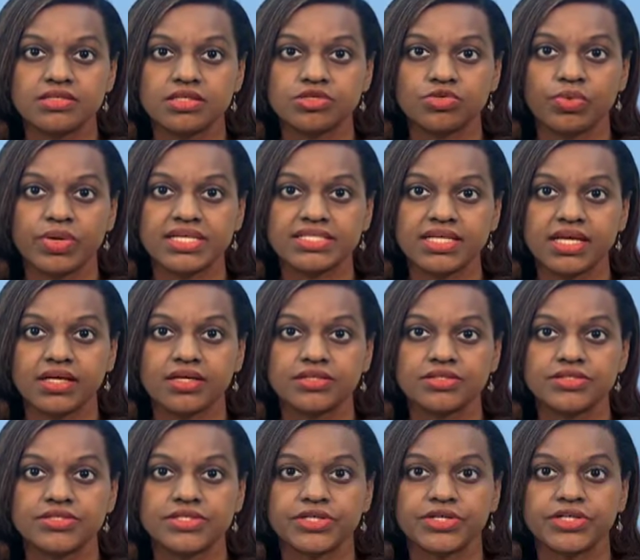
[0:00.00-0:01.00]
is raising
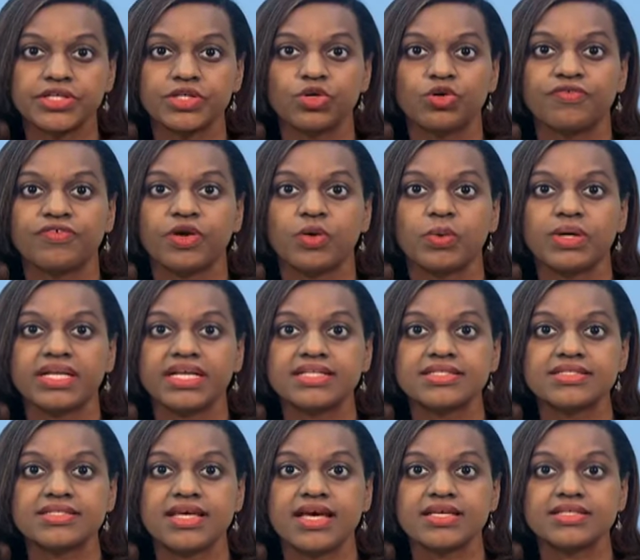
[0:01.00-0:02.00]
concern over what
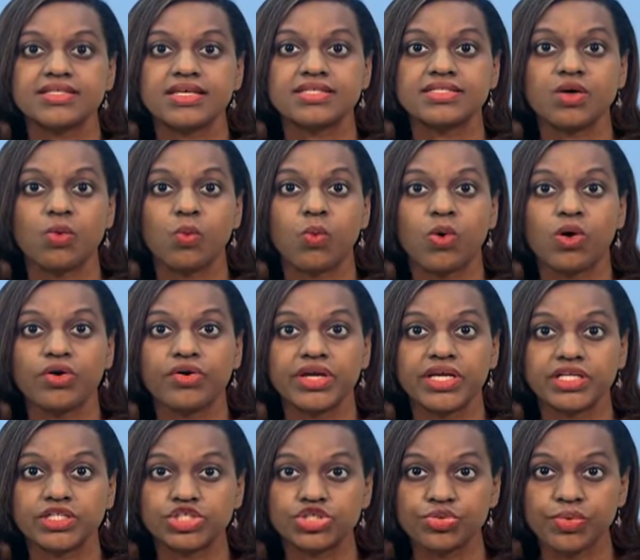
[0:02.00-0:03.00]
it says is a
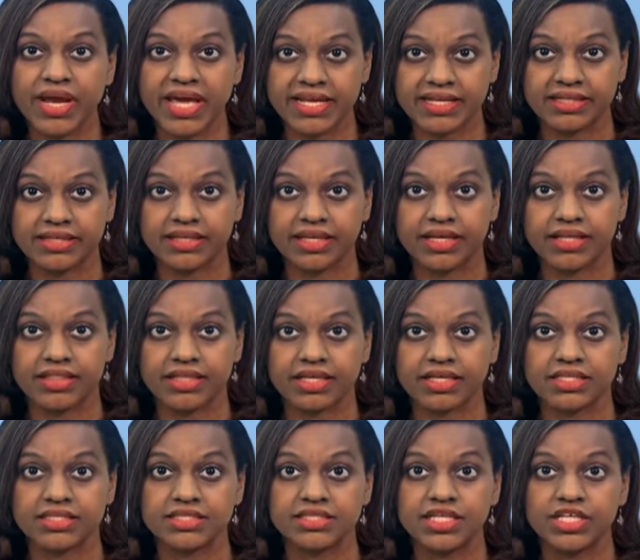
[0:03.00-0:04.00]
worrying trend in the
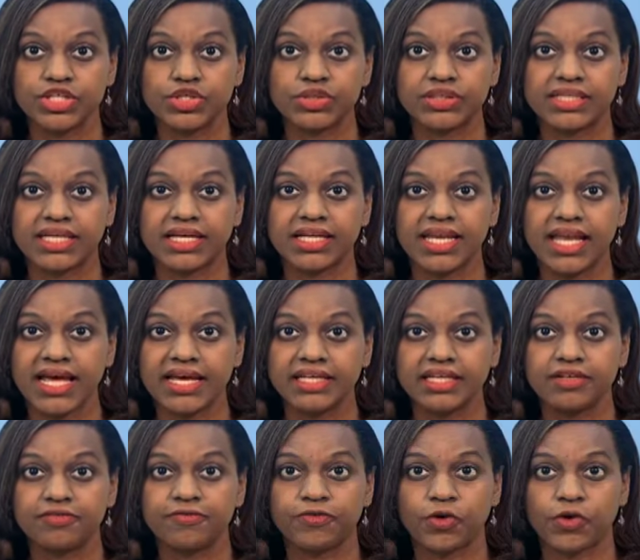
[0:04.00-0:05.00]
continued
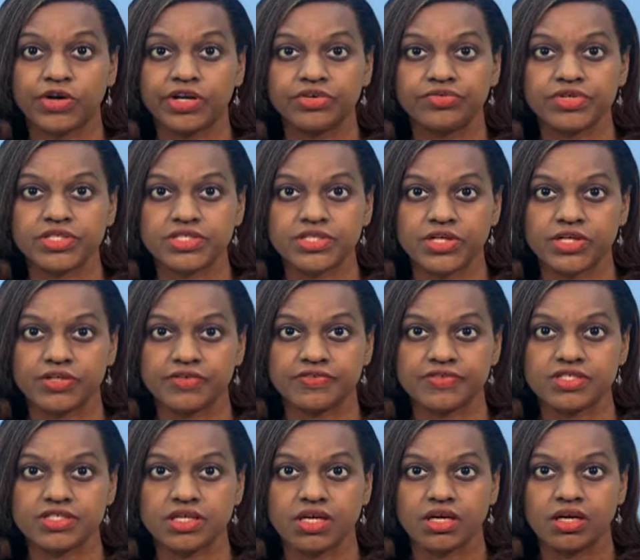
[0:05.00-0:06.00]
decline in foreign
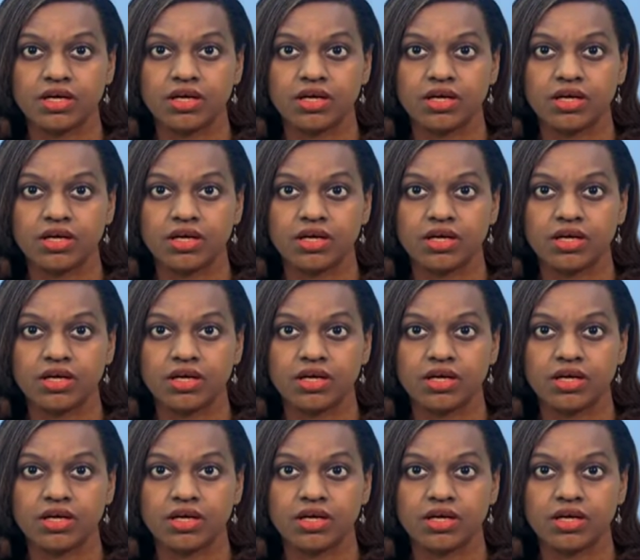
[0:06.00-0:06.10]
reserves.